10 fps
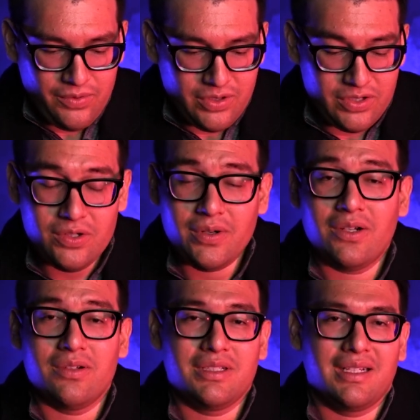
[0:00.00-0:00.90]
The story
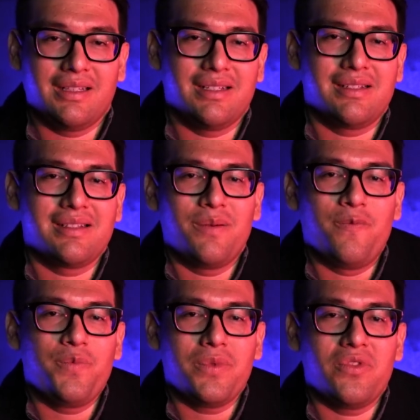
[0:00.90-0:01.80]
goes like this.
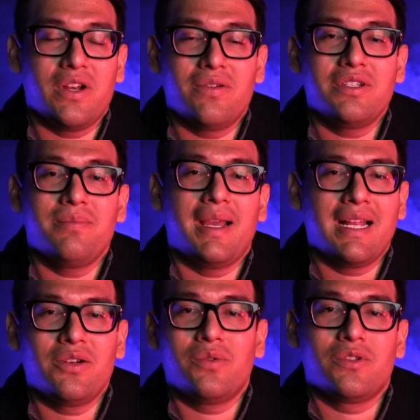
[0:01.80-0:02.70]
There was a
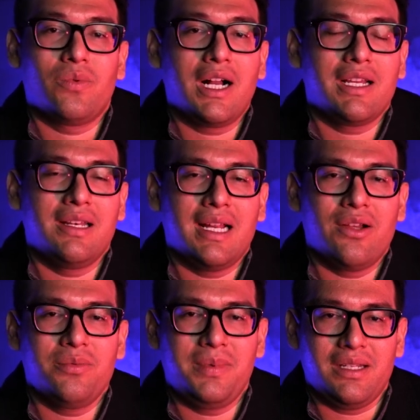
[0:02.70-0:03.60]
man who was walking
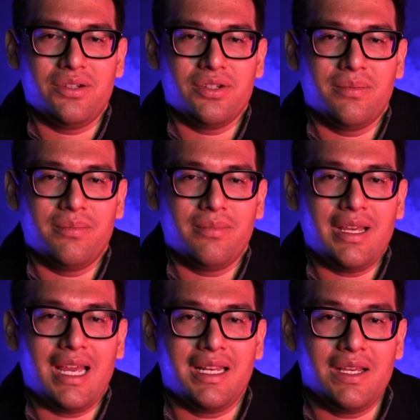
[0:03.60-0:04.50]
down the beach
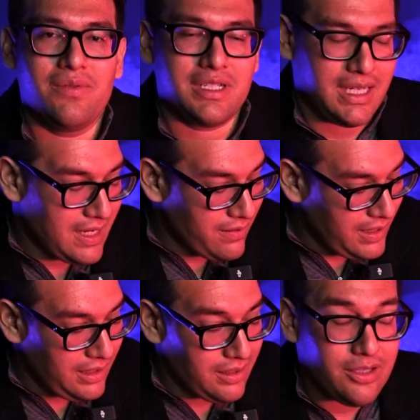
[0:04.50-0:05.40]
and he was
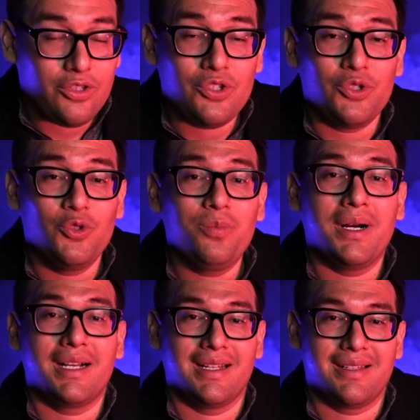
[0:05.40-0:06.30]
carrying two
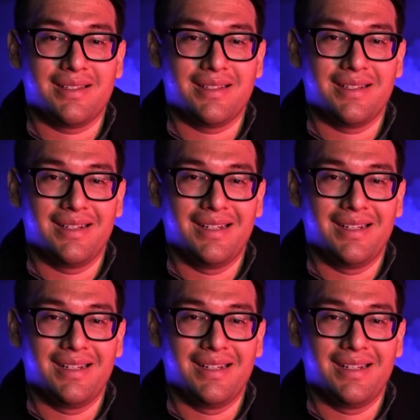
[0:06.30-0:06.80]
buckets.